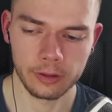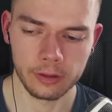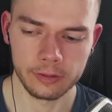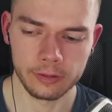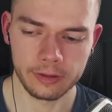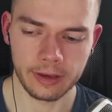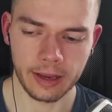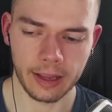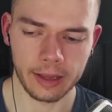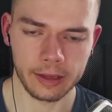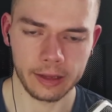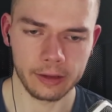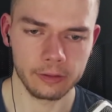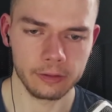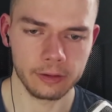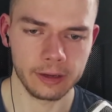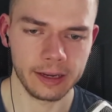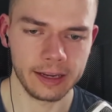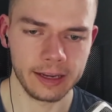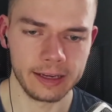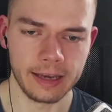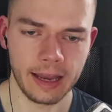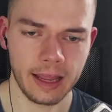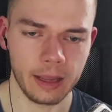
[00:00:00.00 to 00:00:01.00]
they
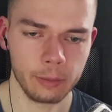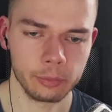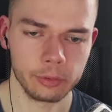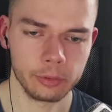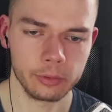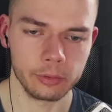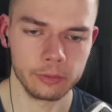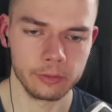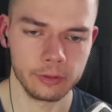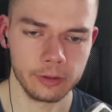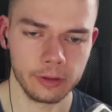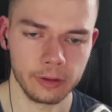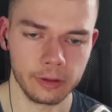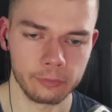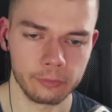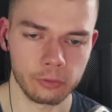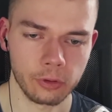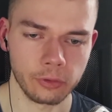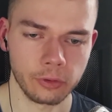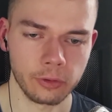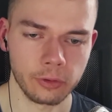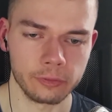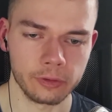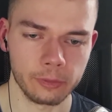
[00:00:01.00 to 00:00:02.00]
clap in
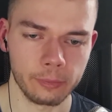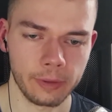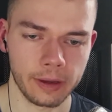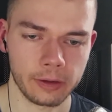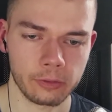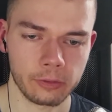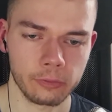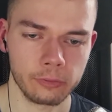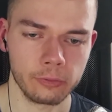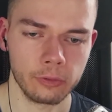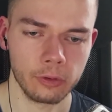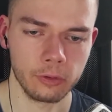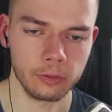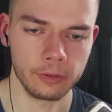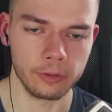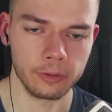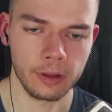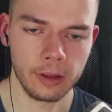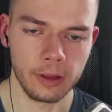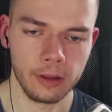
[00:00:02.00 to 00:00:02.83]
front of the microphone.